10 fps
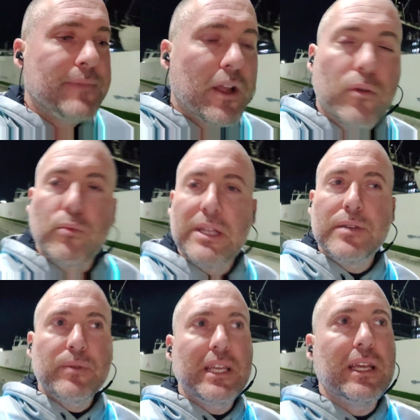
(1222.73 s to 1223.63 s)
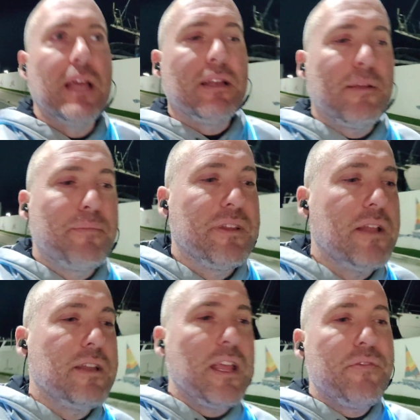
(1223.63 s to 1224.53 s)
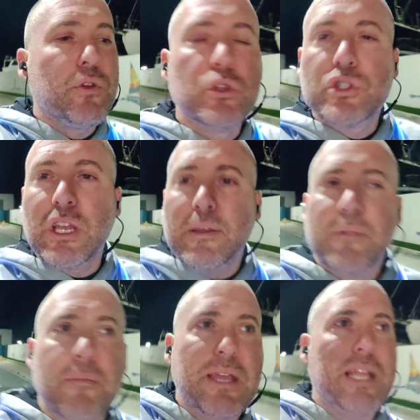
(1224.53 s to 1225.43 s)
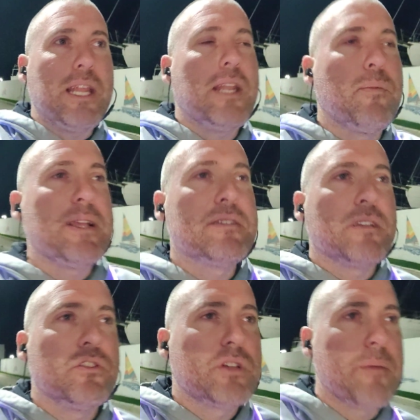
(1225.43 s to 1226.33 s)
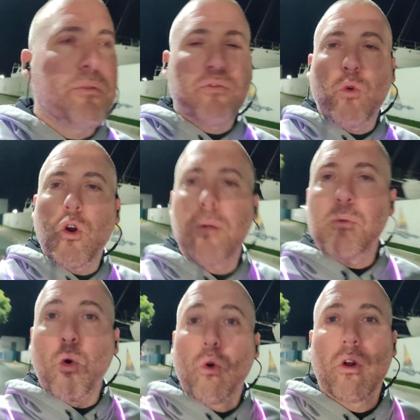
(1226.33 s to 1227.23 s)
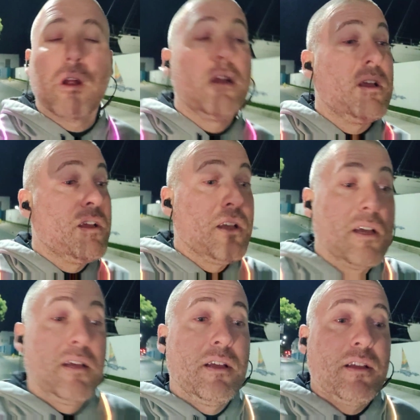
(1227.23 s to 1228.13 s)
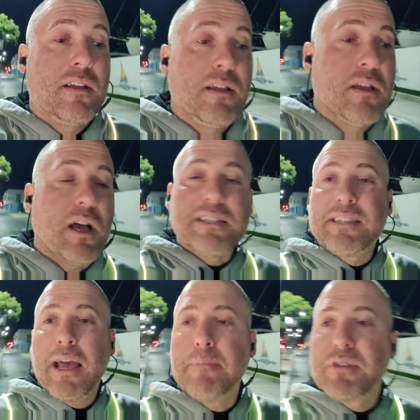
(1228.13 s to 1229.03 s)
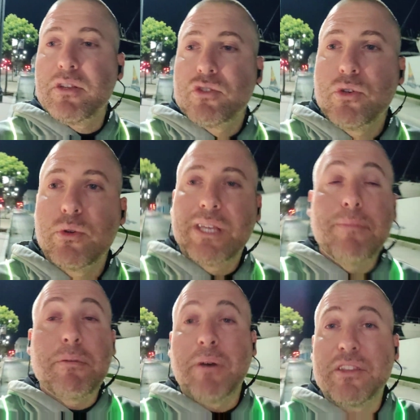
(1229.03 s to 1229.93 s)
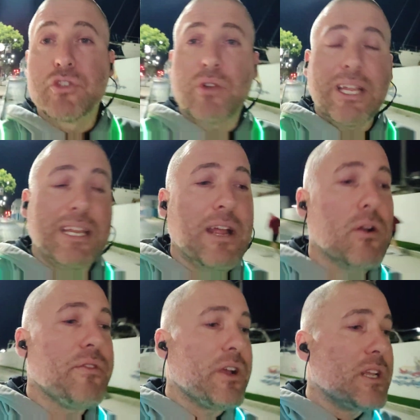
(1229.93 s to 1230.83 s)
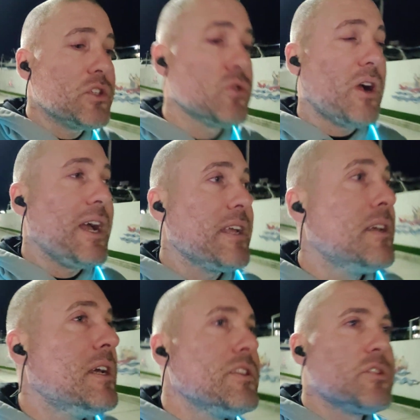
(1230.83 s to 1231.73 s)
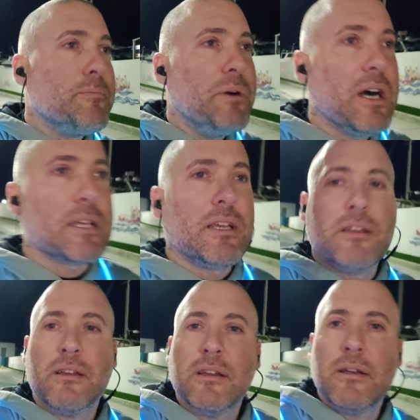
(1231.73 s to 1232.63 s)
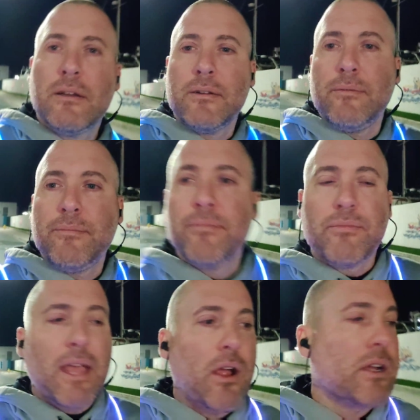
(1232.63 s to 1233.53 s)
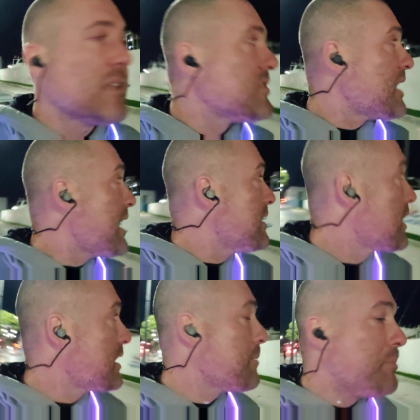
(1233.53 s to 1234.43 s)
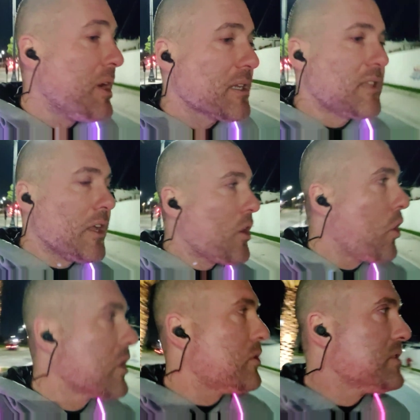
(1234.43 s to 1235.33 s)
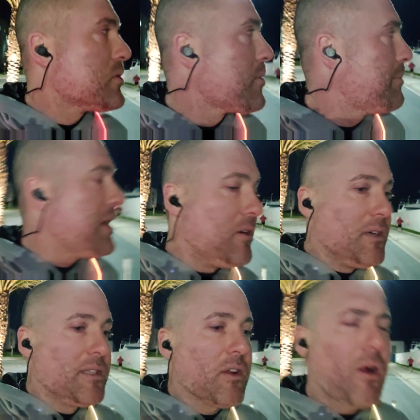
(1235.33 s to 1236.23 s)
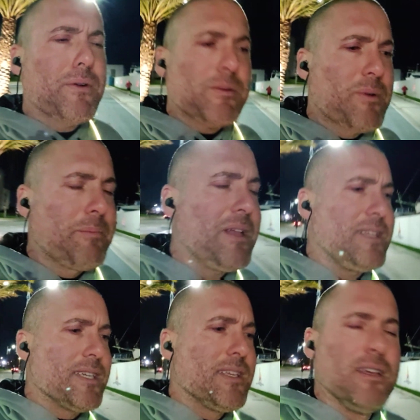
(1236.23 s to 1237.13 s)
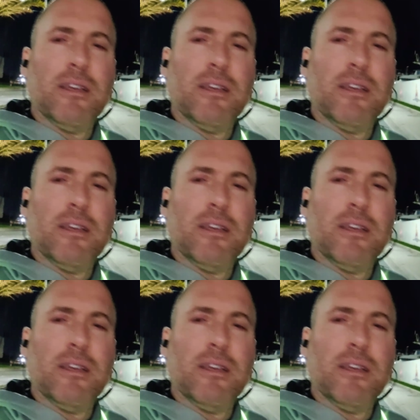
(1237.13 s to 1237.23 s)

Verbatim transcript: They're really, really, and, and if you shame them in any way, shape, or form, or attempt to keep them on the straight and narrow, they're going to try to buck. They are going to say, they're going to buck. They are going to rebel. They're already rebelling.